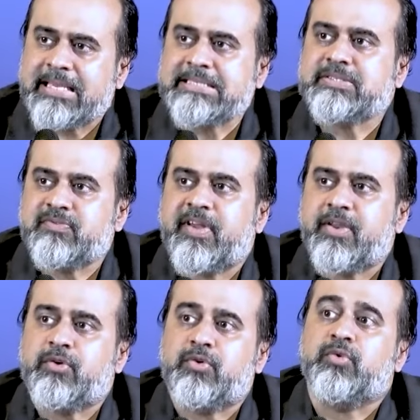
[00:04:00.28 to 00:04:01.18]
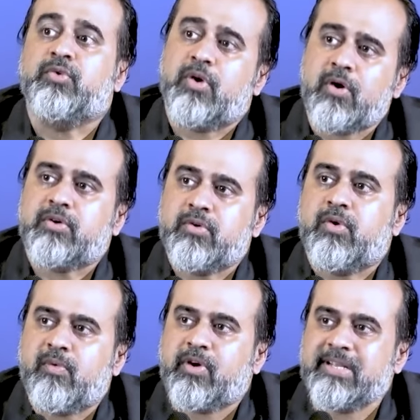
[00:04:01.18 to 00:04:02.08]
is when you do not
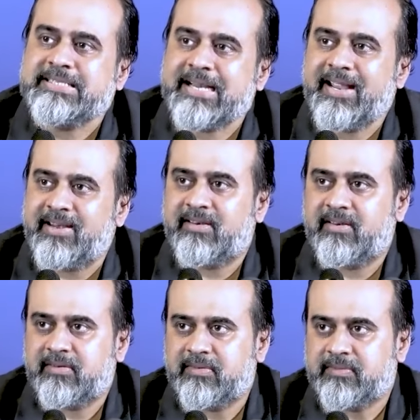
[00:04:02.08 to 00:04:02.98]
know what is right.